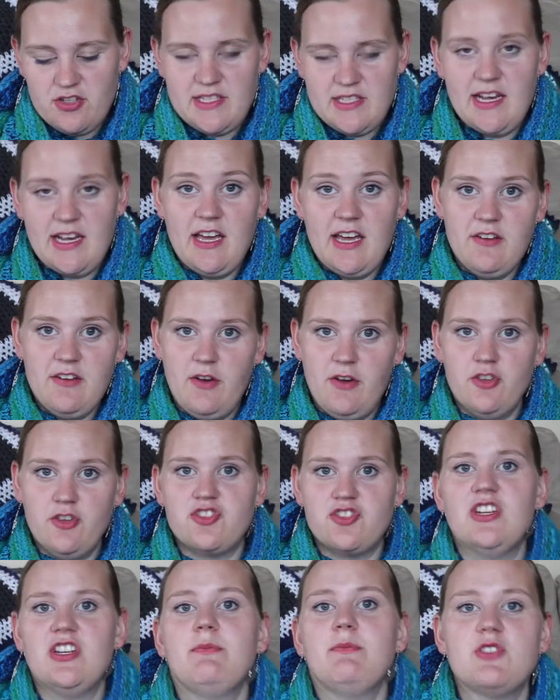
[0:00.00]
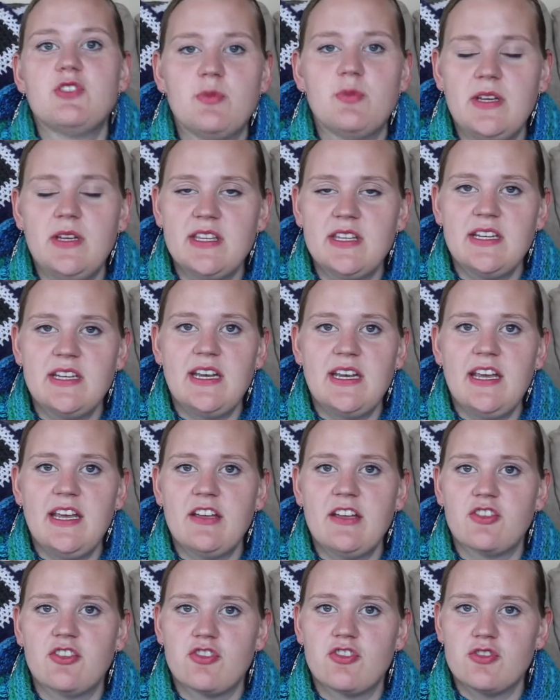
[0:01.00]
that kind of alternate between the knitting
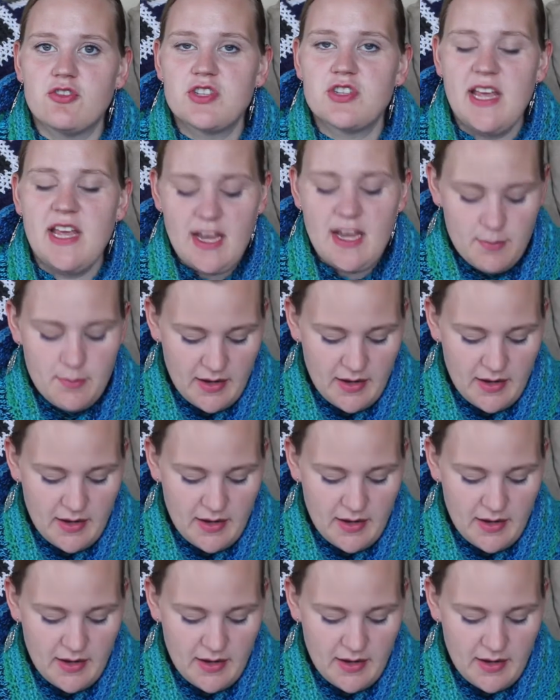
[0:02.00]
and the crocheting,